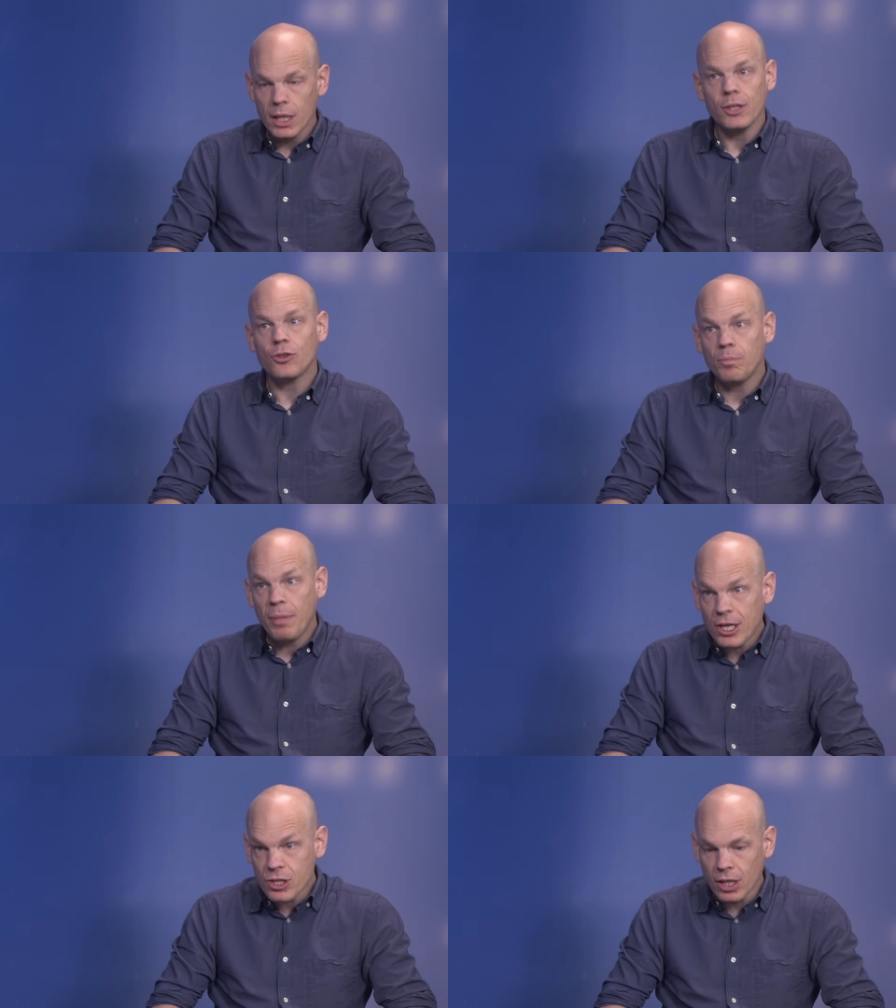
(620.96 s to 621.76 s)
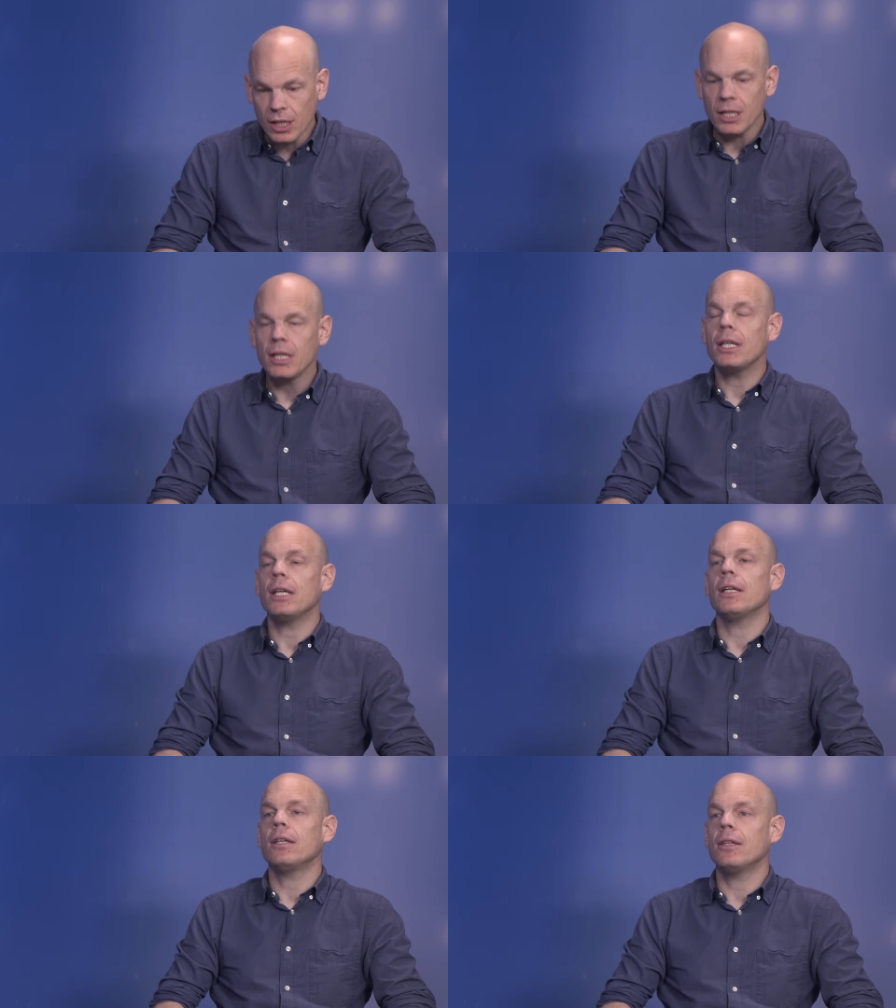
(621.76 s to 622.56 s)
especially
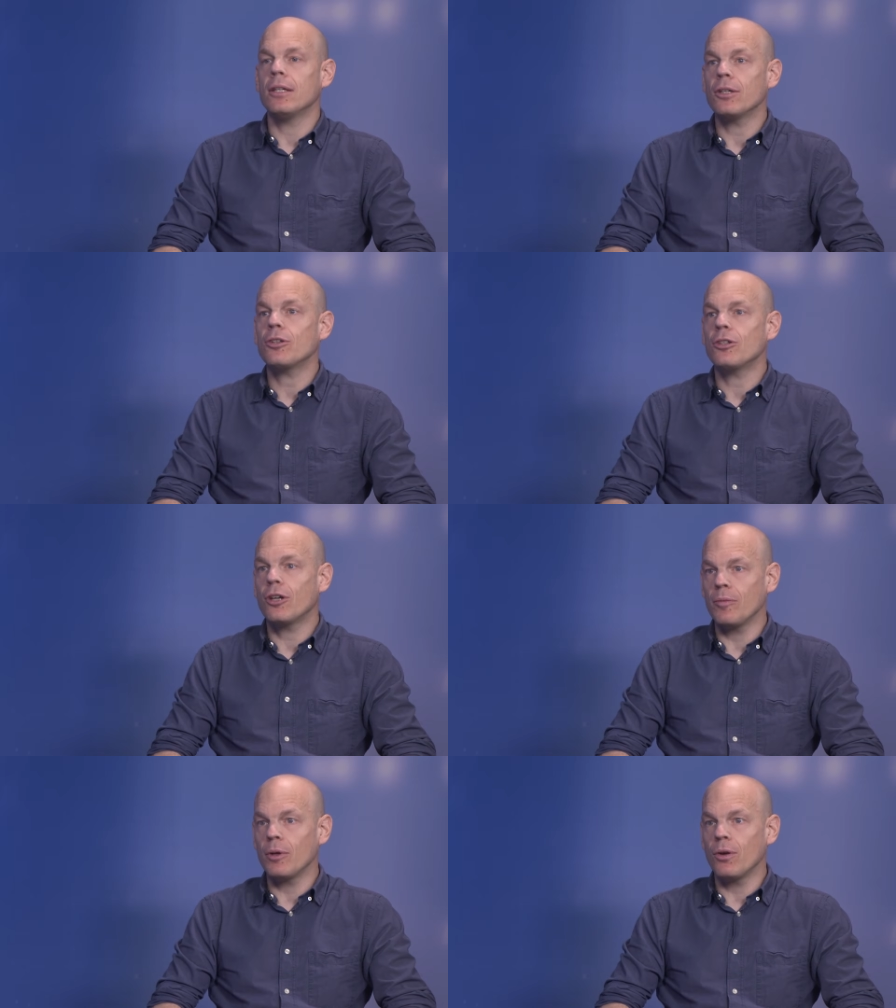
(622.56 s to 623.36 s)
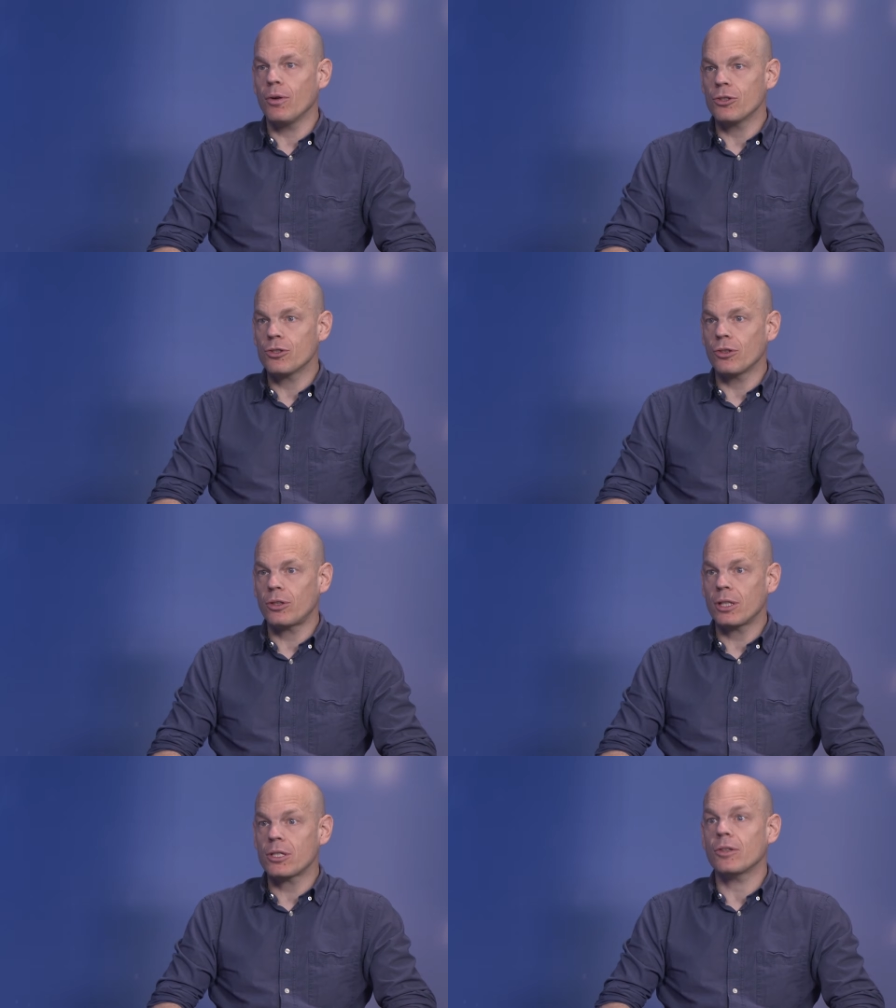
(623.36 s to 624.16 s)
in the common law
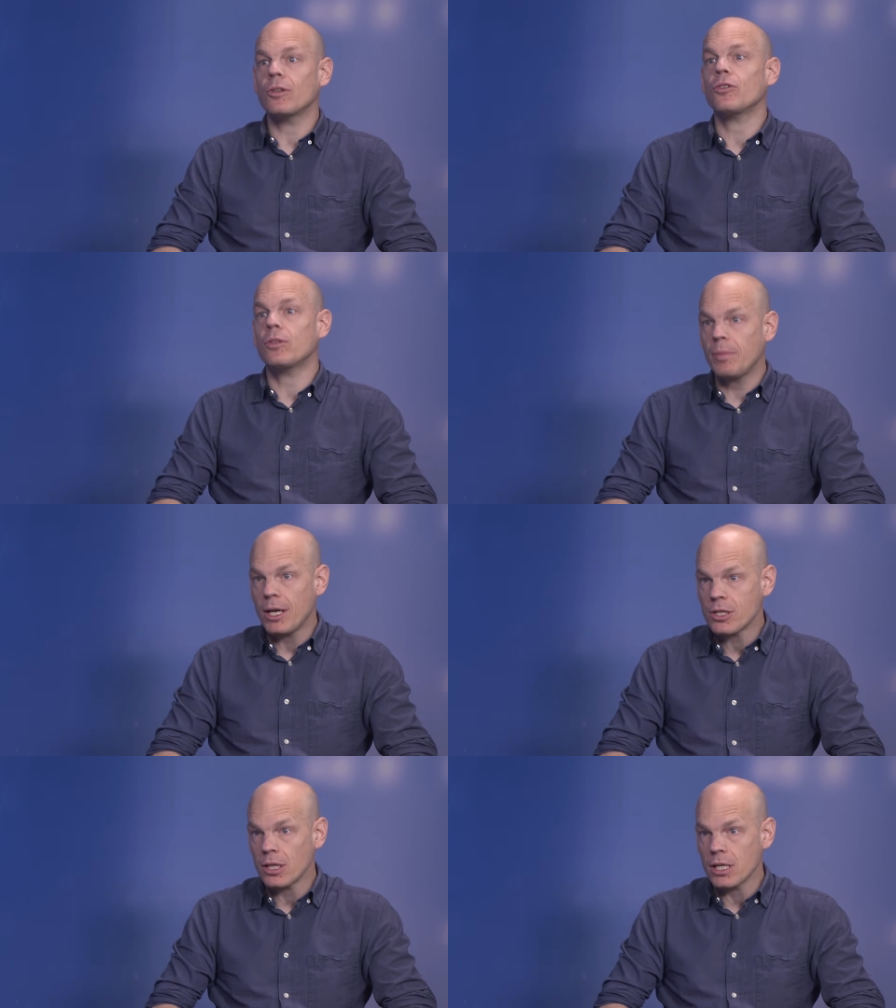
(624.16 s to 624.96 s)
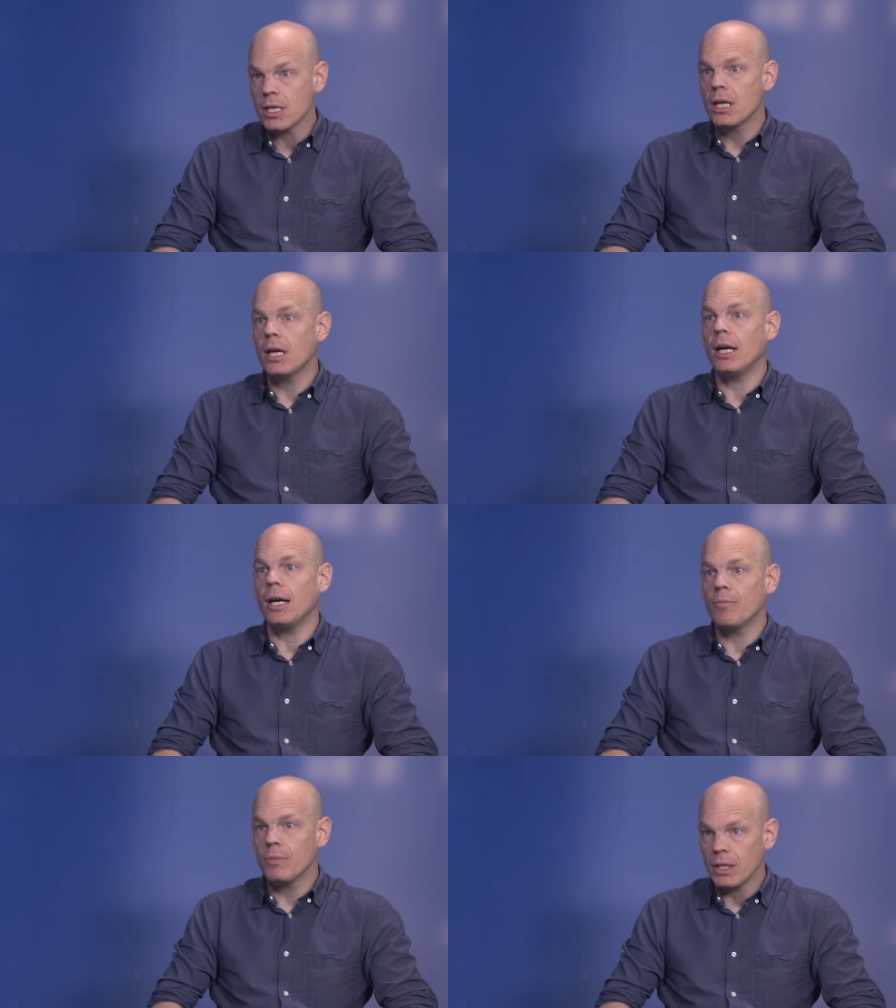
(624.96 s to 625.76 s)
jurisdictions, especially
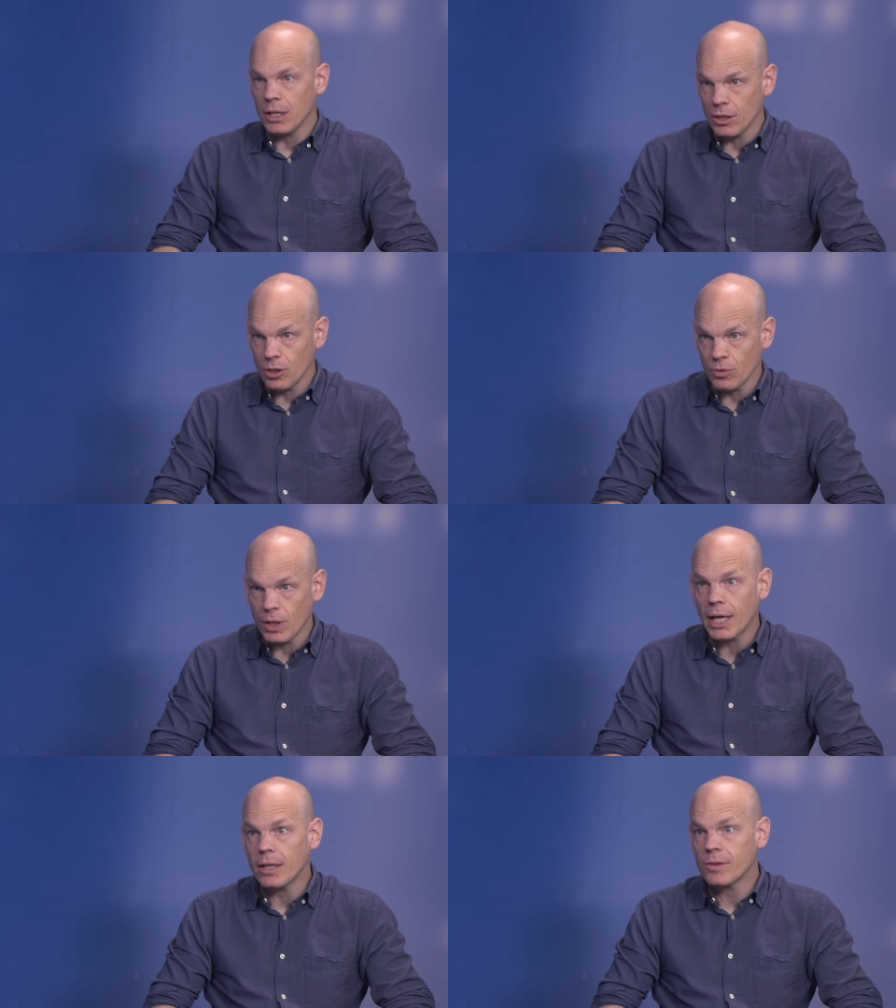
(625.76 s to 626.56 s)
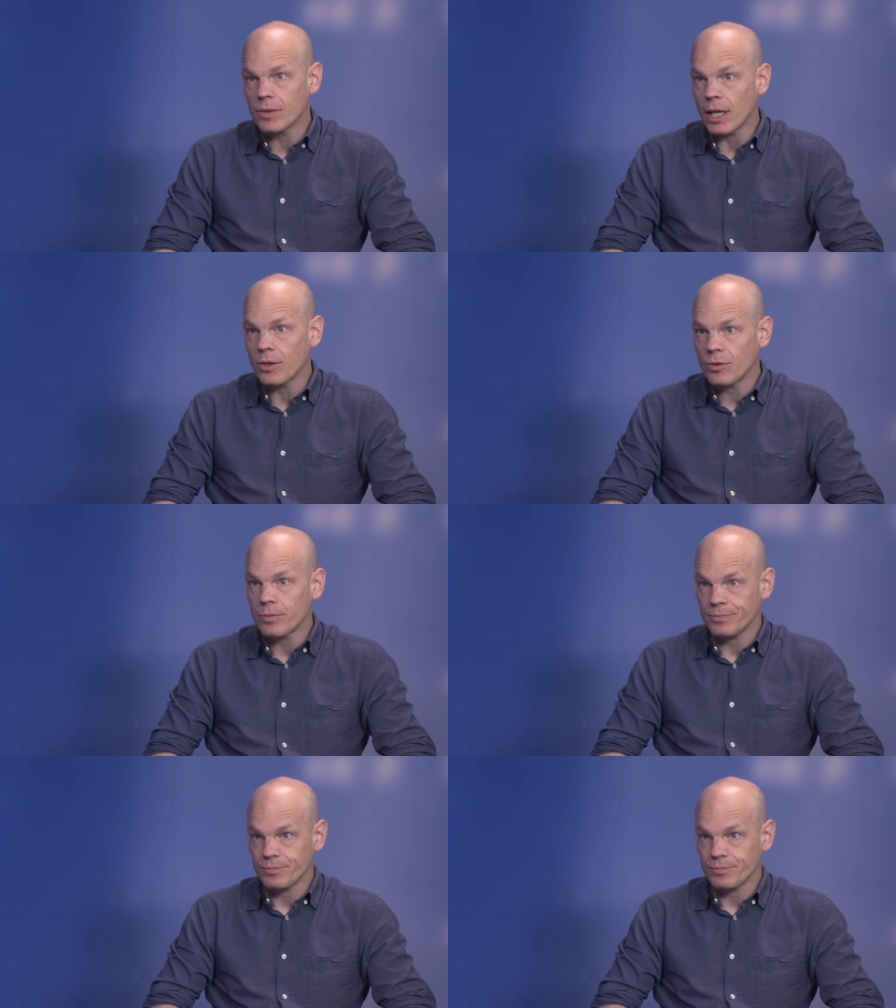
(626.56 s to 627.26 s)
in the United States.